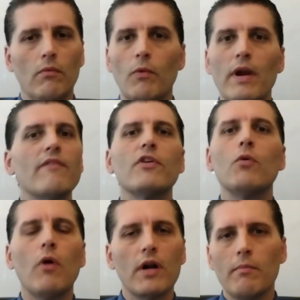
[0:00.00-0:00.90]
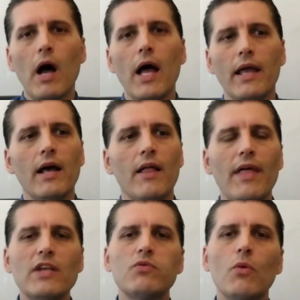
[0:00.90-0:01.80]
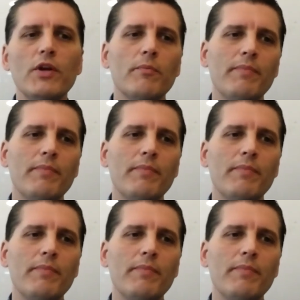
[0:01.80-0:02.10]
whatever you want to buy. That's what we do.